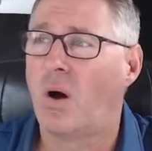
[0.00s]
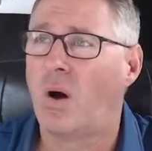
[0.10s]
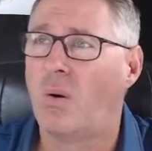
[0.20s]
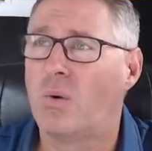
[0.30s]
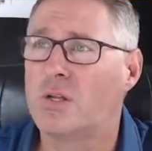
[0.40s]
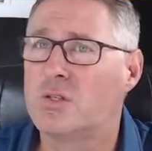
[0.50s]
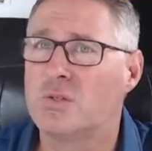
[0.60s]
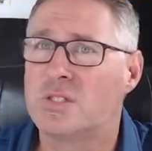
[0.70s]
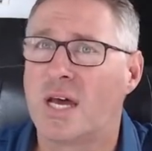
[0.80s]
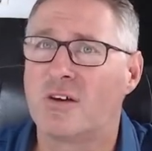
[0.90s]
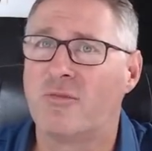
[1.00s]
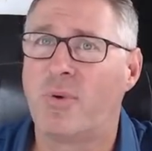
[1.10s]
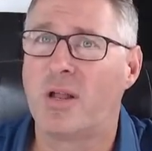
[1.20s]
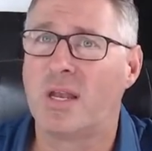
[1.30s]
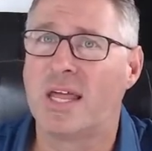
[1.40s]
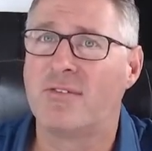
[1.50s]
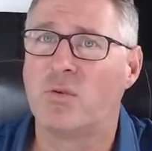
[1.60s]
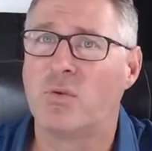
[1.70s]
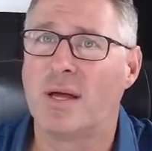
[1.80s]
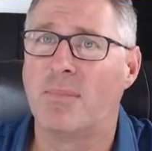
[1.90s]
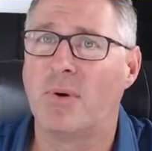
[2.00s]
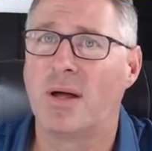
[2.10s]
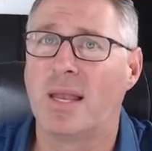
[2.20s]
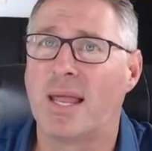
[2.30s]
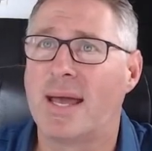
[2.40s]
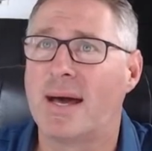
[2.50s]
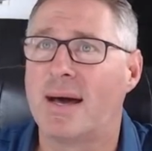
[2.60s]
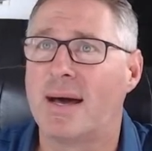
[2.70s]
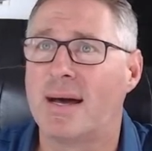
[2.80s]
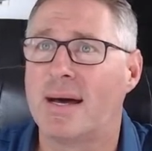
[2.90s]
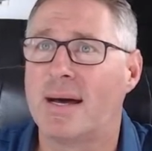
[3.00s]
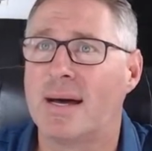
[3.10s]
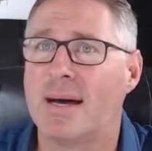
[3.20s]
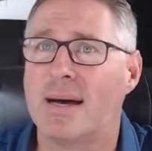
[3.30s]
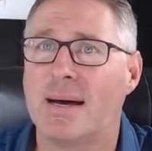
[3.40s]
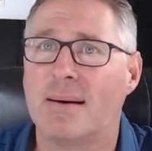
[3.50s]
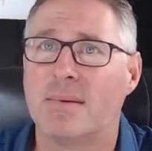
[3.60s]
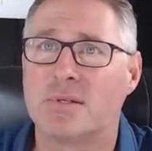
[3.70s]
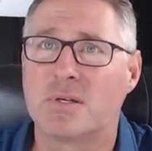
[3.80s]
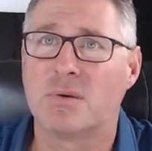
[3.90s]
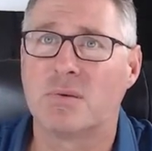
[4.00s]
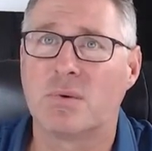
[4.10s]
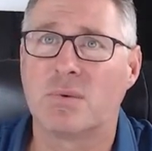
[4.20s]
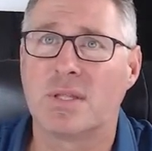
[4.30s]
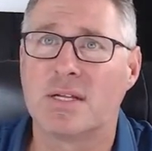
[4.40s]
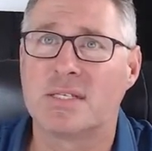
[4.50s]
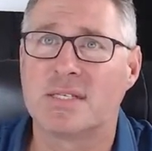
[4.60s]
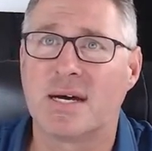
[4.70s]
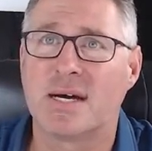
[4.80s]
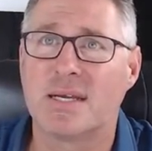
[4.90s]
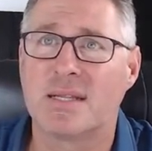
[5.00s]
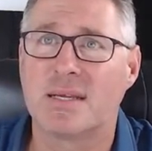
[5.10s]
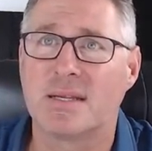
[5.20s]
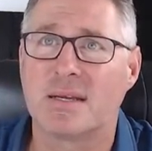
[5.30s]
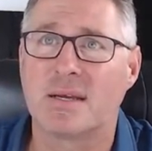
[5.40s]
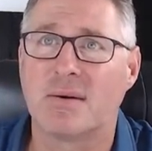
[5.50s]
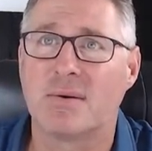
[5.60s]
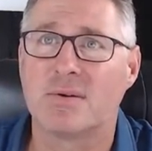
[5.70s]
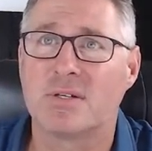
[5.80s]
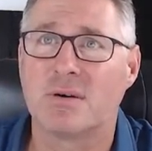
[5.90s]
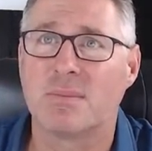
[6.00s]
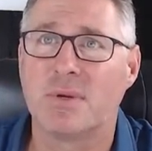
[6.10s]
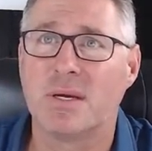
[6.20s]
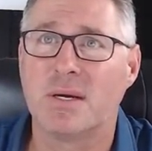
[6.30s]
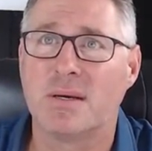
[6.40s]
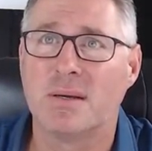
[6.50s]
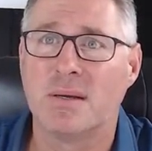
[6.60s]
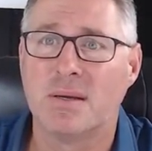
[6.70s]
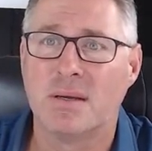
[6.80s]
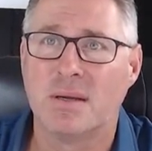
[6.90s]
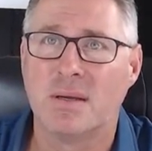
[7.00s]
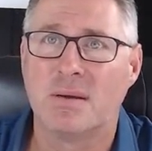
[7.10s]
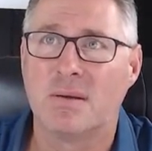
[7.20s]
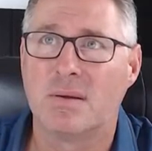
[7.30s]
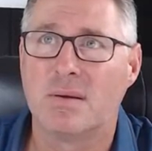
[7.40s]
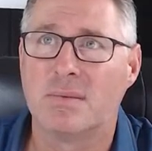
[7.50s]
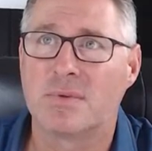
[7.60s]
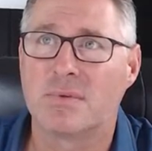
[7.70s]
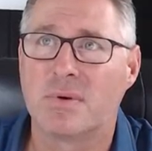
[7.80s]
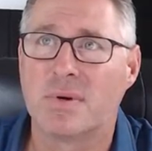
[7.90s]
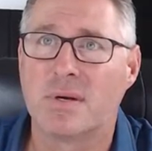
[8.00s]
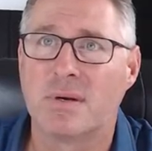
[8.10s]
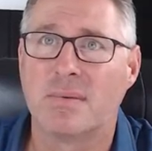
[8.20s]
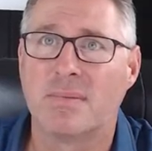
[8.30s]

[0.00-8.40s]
I want to do takeoff by level and by layer. So we want that starting thing to show up here. Oops, wrong one.